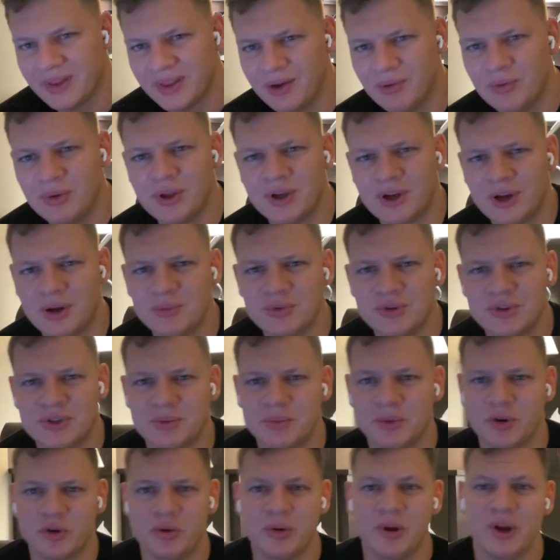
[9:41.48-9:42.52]
they will come to
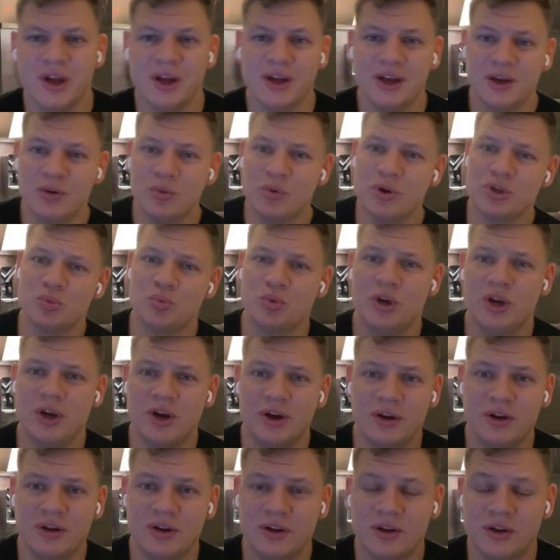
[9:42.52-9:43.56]
some agreement. It was
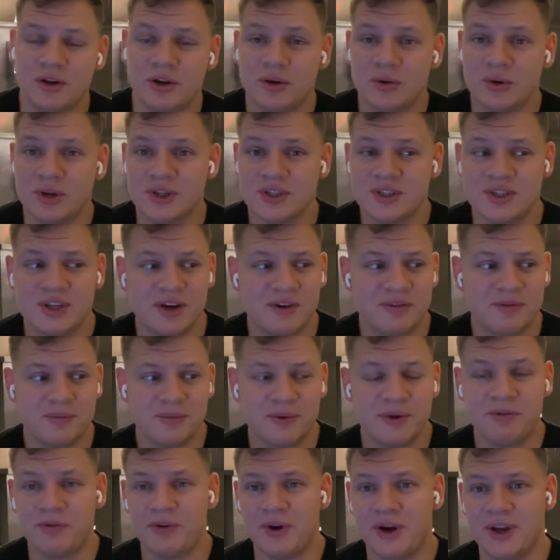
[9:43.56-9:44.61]
weird, you know, because they're
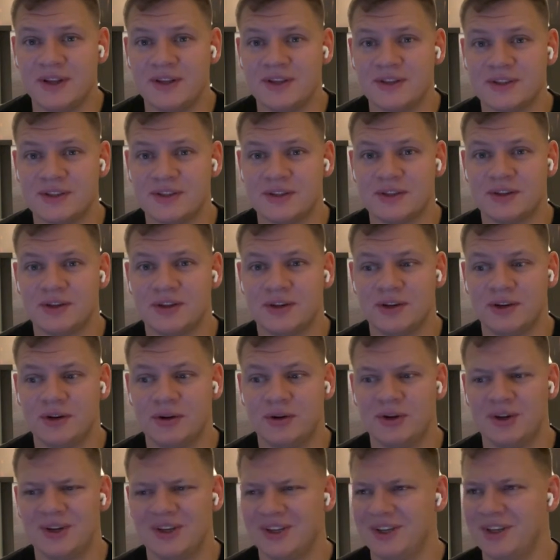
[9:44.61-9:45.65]
they're friends. You
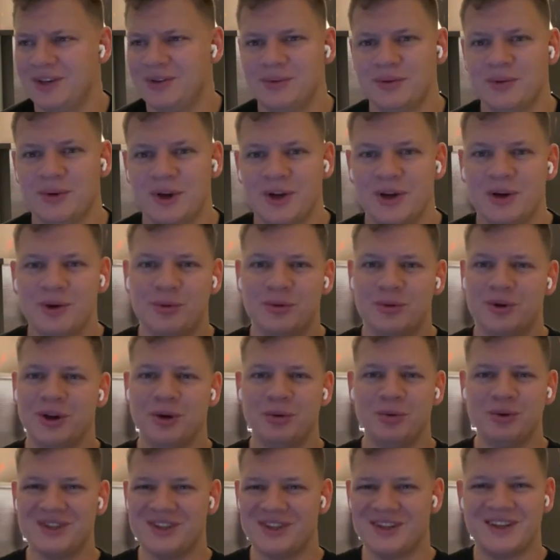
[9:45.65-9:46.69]
know, he
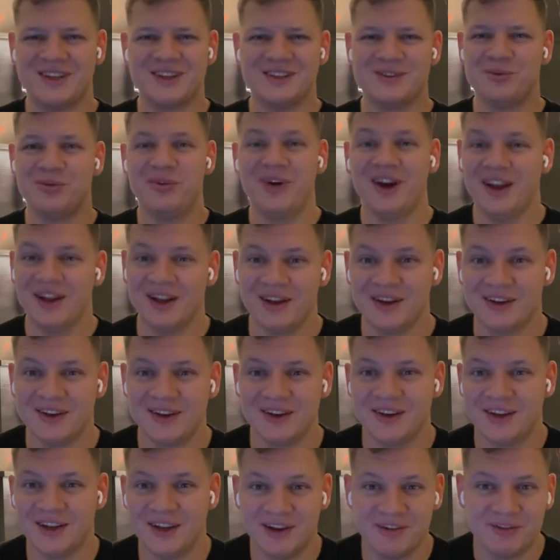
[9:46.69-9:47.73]
he was at his wedding
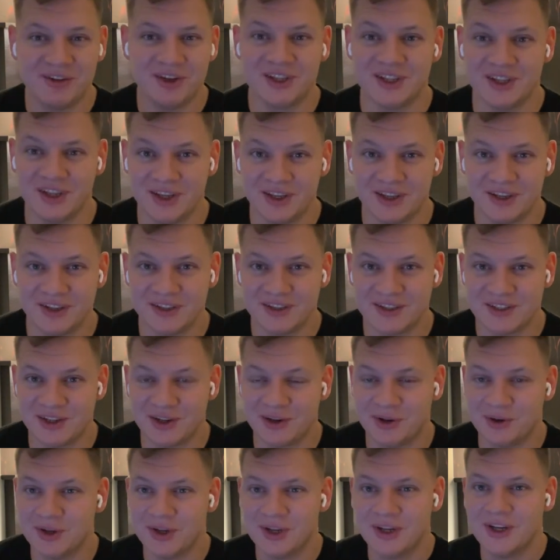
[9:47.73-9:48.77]
and everything.
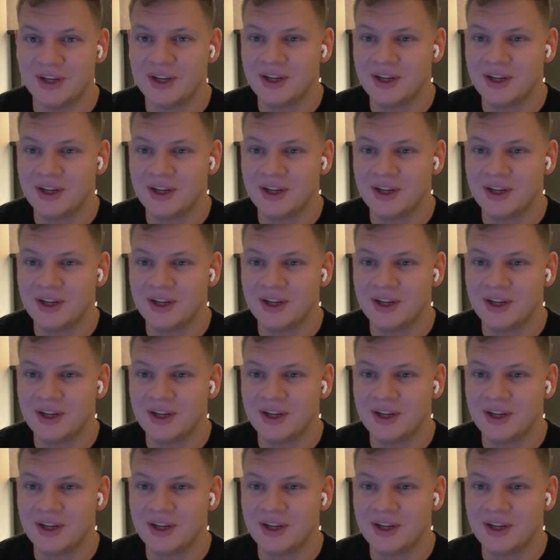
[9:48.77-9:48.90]
So